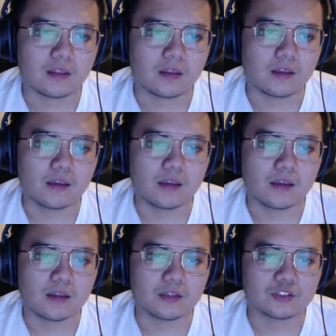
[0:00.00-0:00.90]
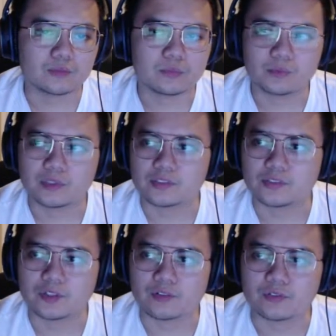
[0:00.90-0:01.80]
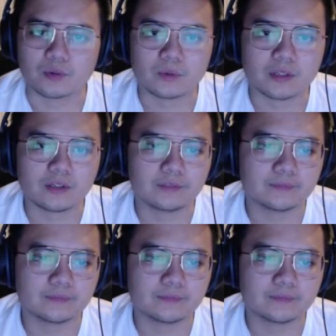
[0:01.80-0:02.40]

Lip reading: and it should be pretty straightforward.